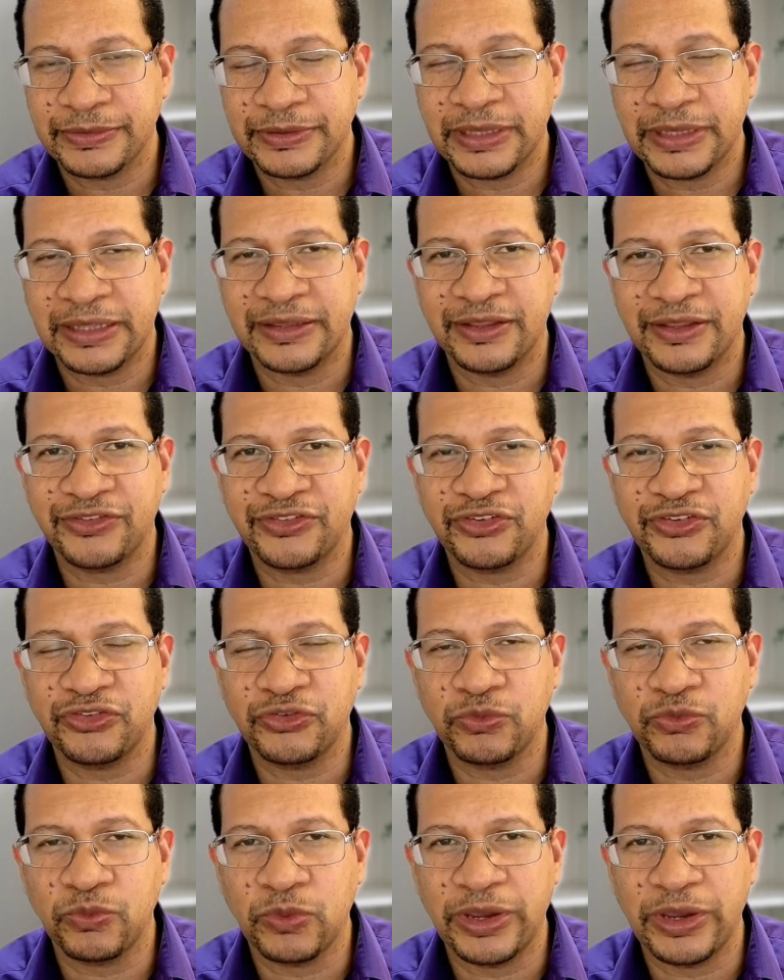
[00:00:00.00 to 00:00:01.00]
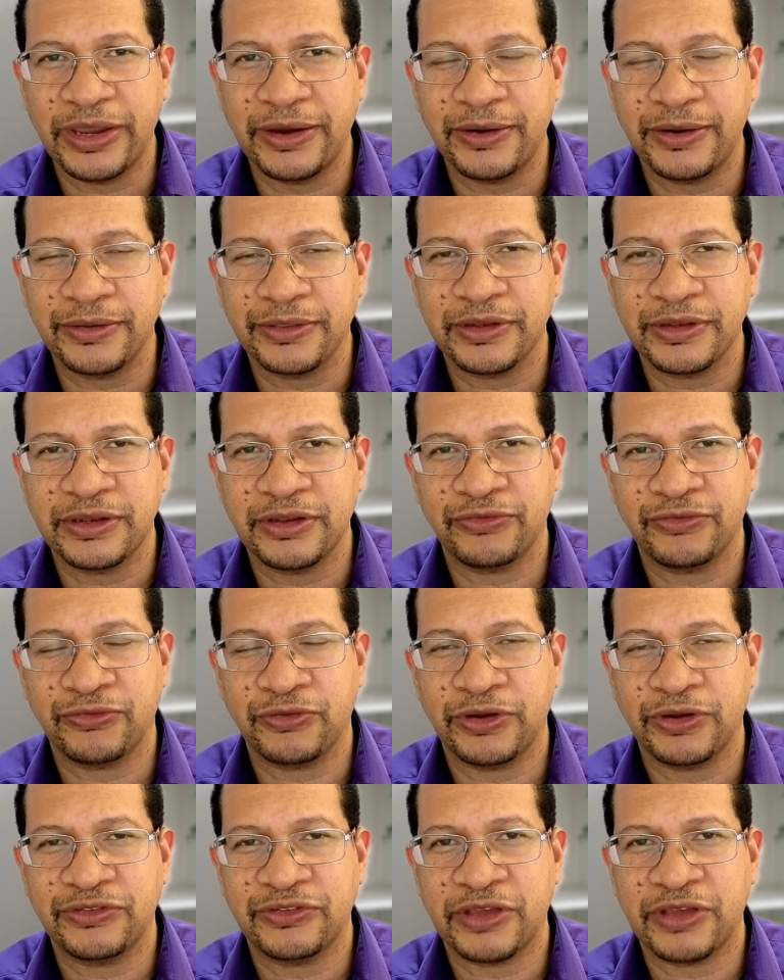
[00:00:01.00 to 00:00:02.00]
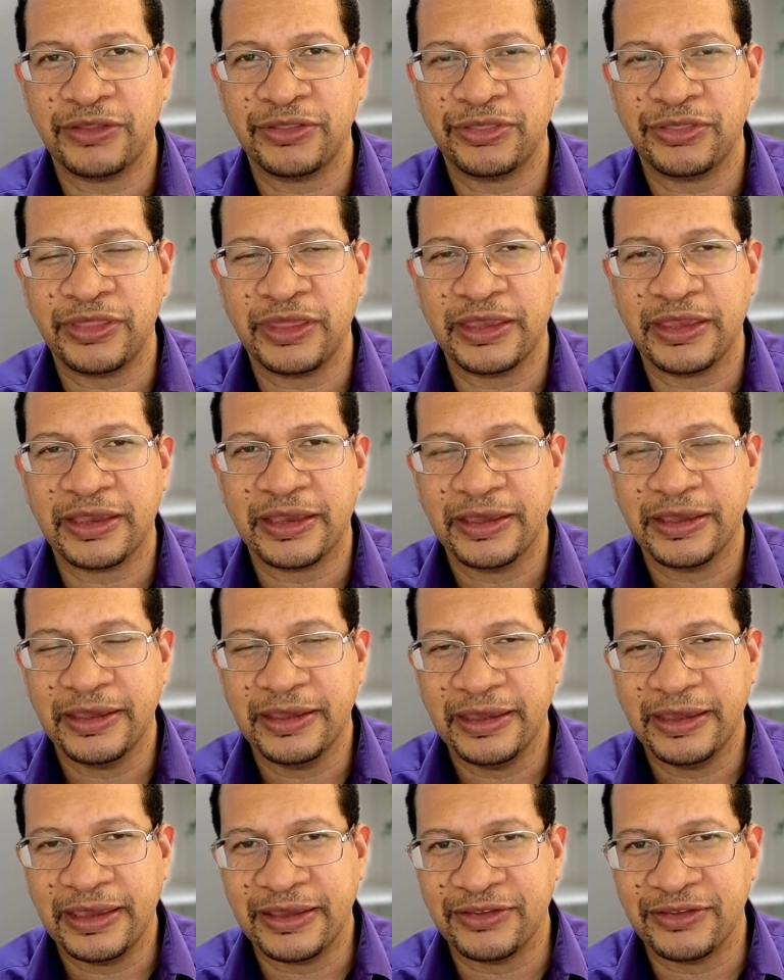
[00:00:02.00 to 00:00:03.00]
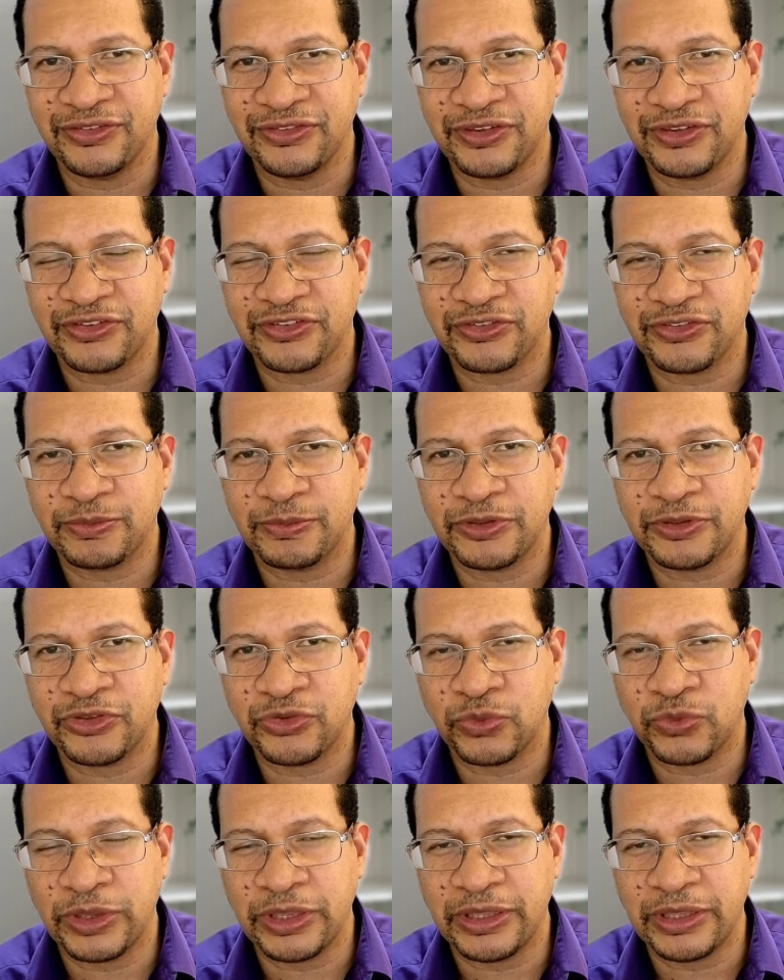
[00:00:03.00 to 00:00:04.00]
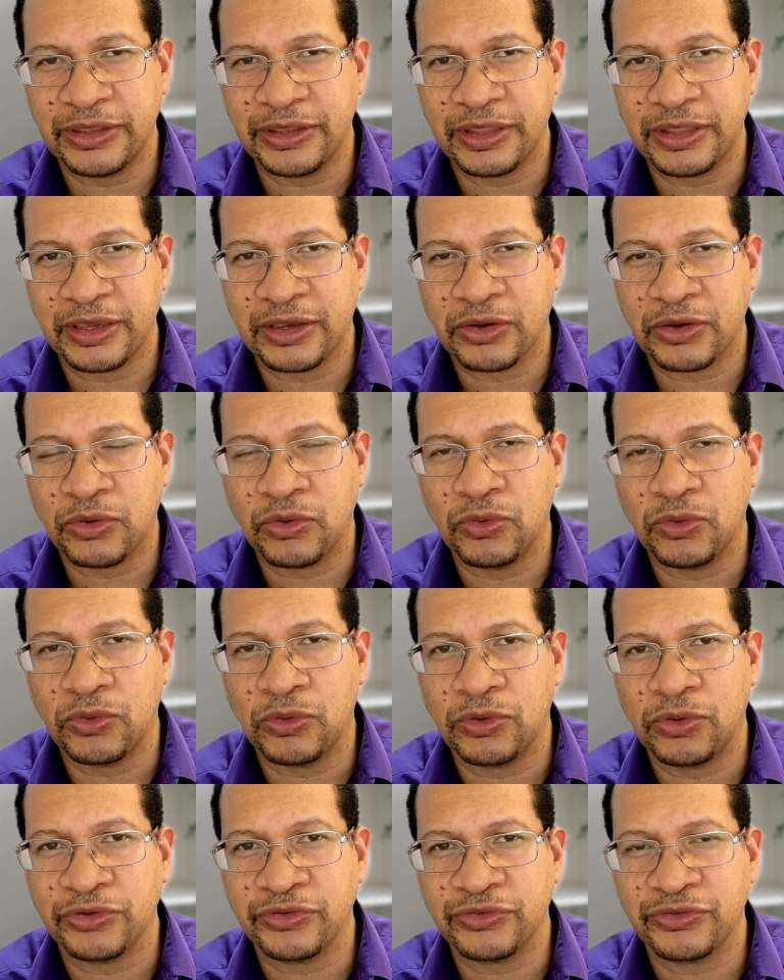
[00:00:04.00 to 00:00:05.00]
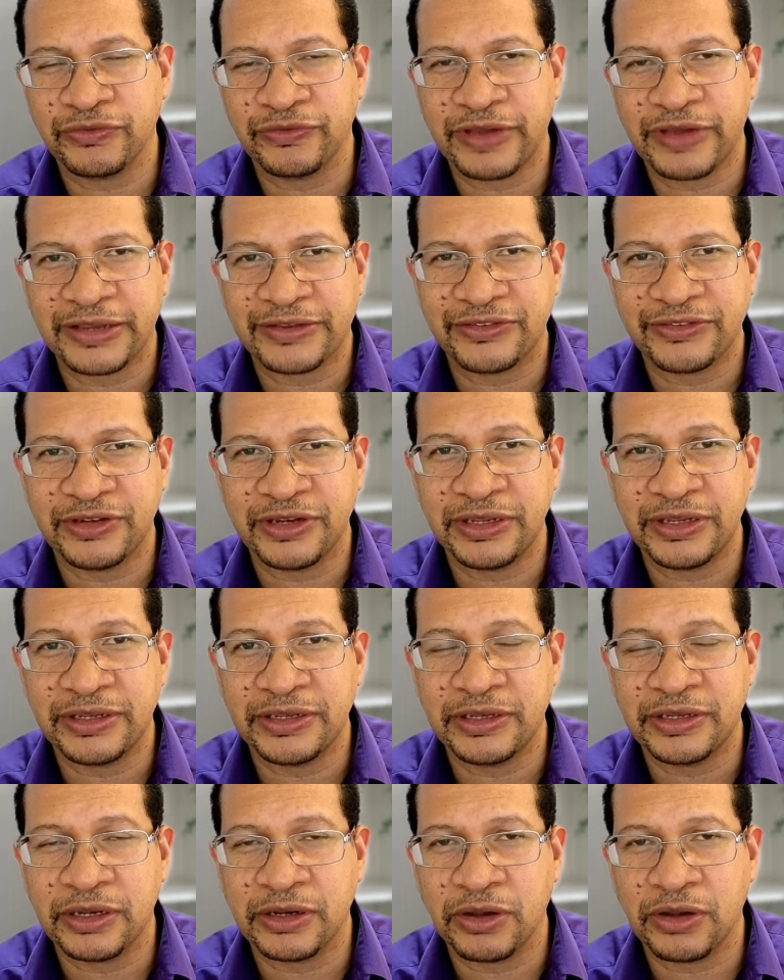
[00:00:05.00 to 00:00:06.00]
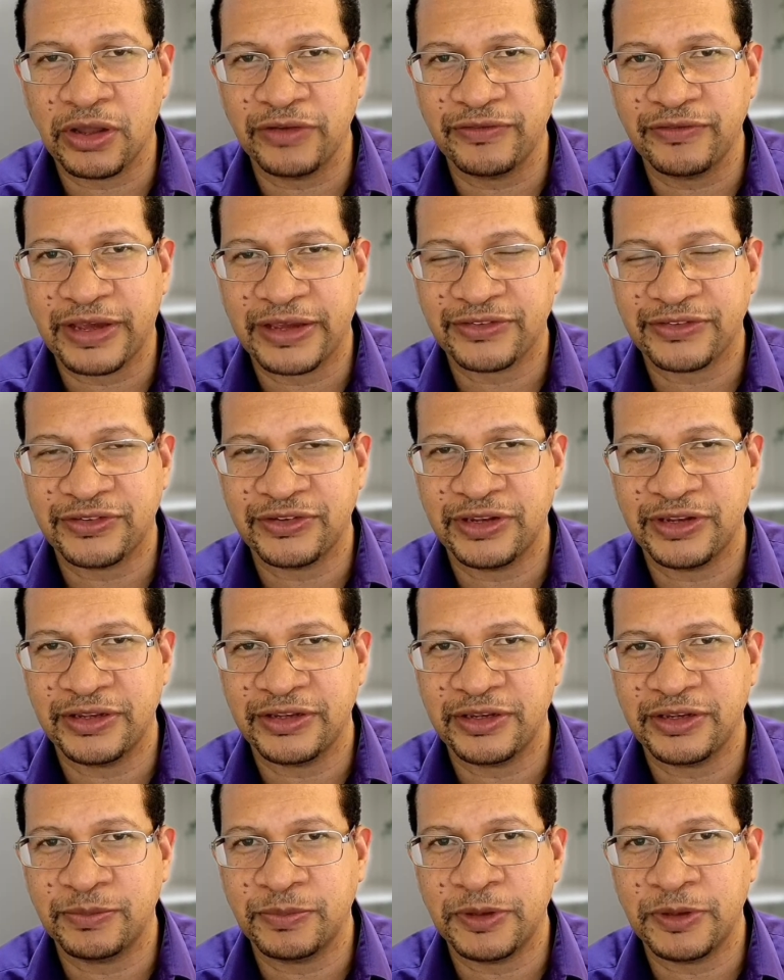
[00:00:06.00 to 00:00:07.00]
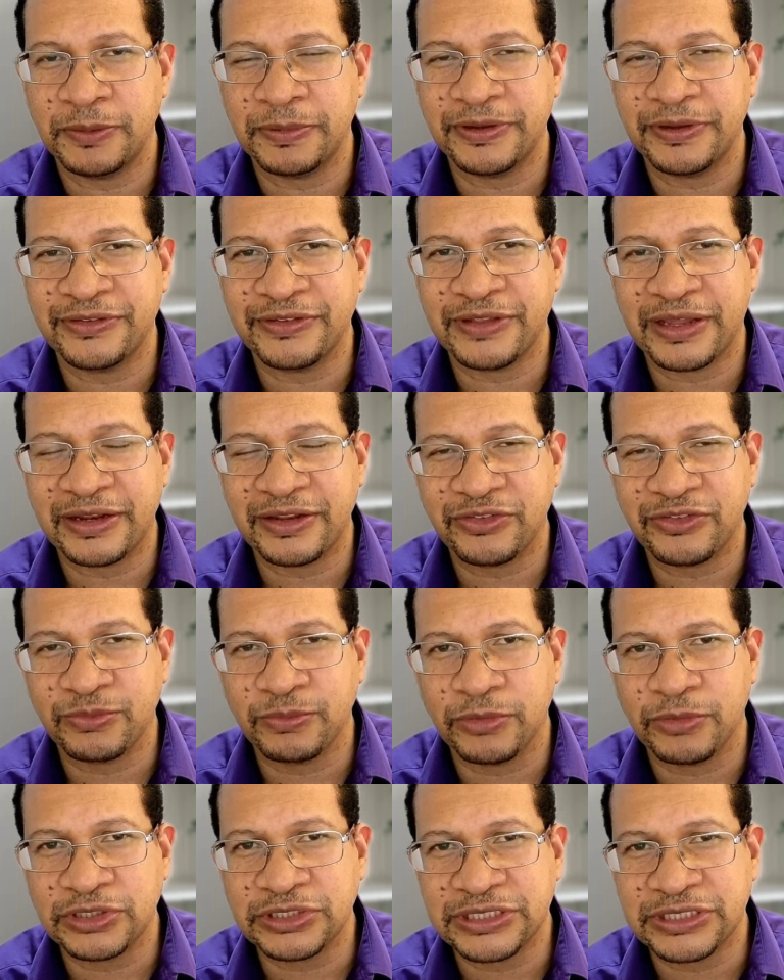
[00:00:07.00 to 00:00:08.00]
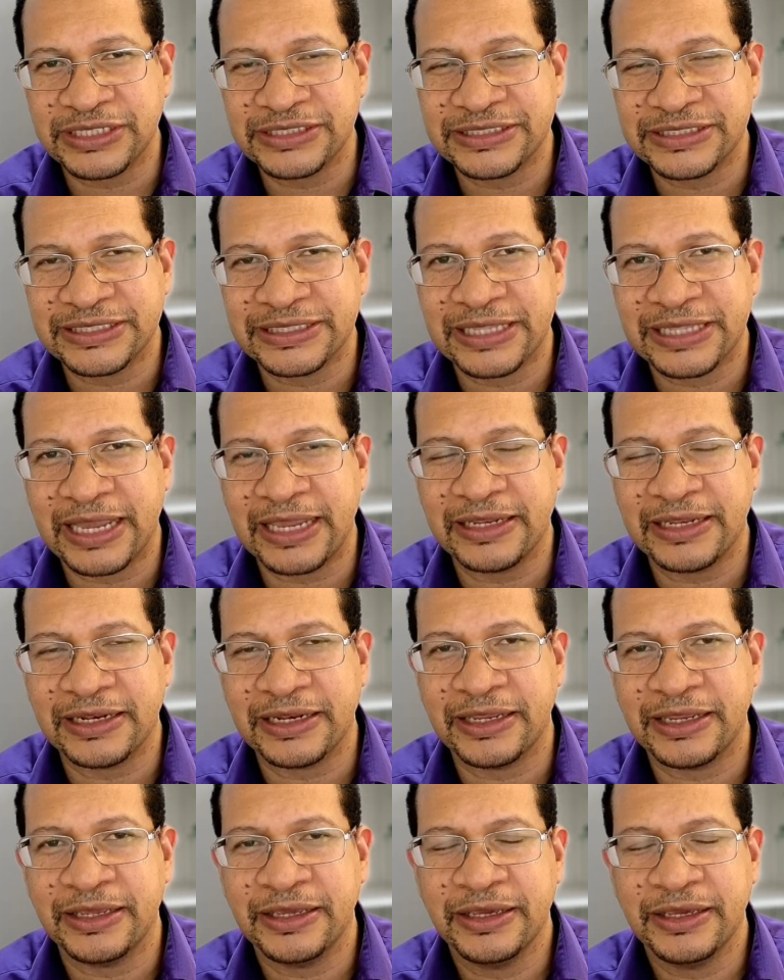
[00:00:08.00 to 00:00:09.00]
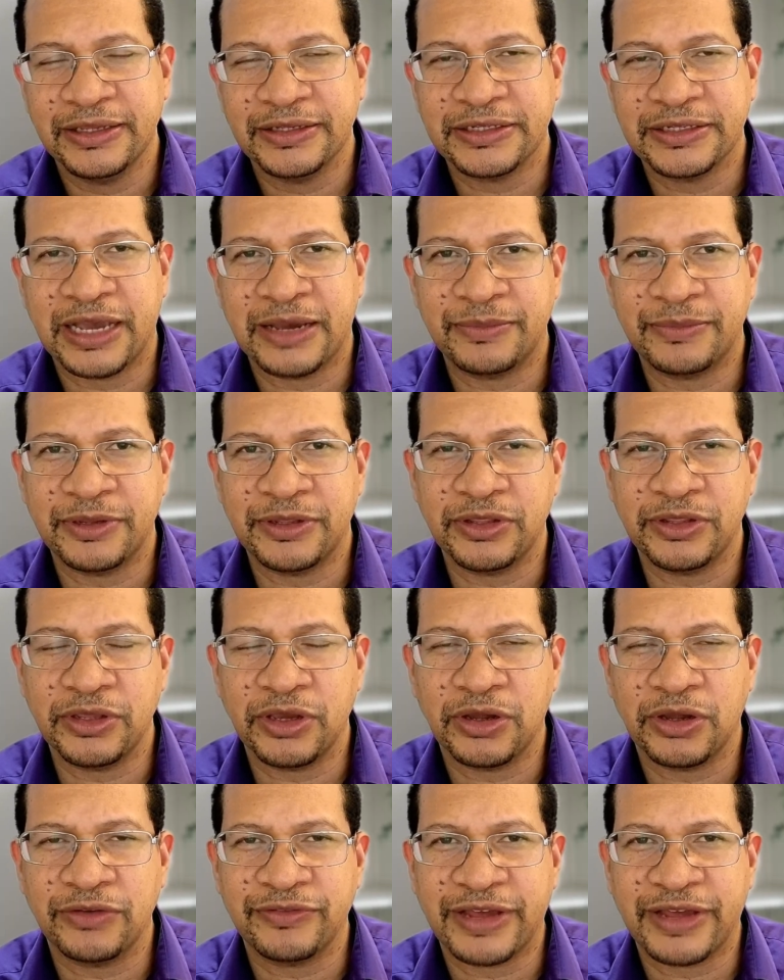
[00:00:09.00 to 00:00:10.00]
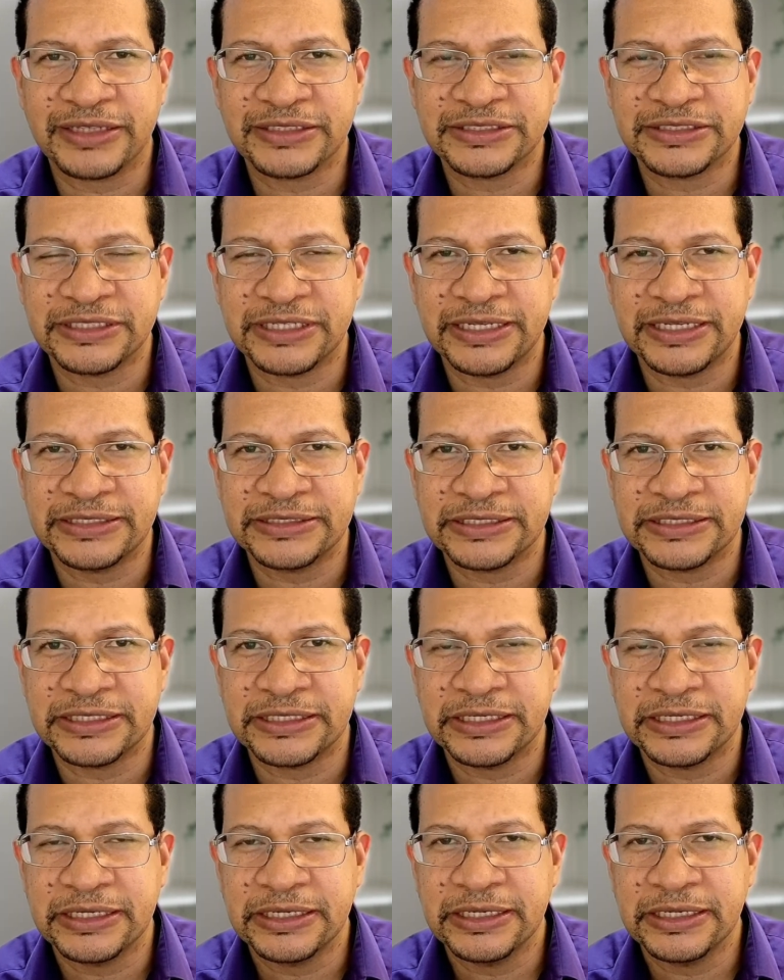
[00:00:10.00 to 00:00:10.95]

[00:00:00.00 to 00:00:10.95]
and this is where the difference, I think, exists between the cohorts of vaccinated and unvaccinated people, is that it's much less likely to happen in the unvaccinated.